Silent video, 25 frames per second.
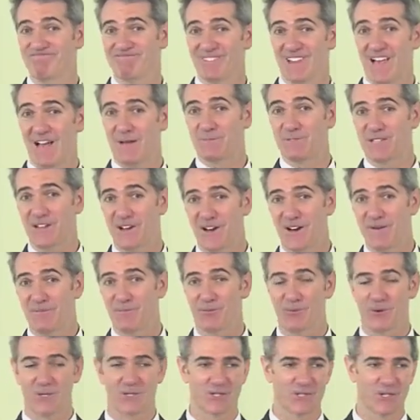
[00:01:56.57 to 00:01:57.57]

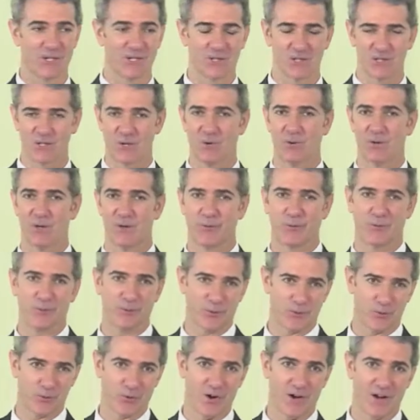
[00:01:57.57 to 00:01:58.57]
laptop which gets stolen from
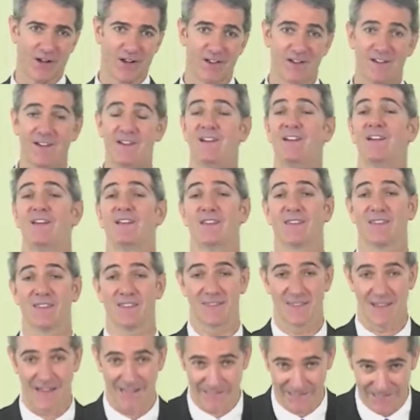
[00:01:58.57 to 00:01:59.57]
their truck.
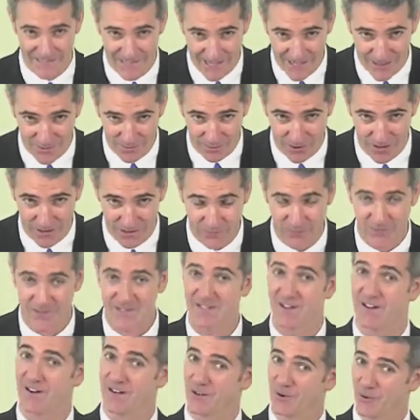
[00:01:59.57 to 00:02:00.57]
That's a data breach if
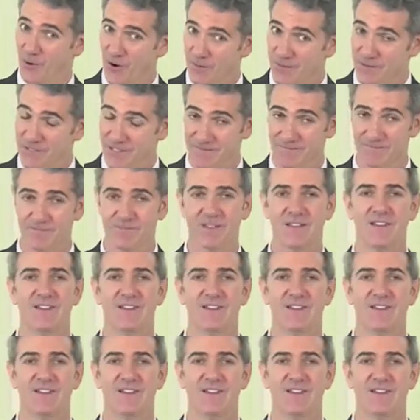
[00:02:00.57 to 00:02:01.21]
it's not encrypted.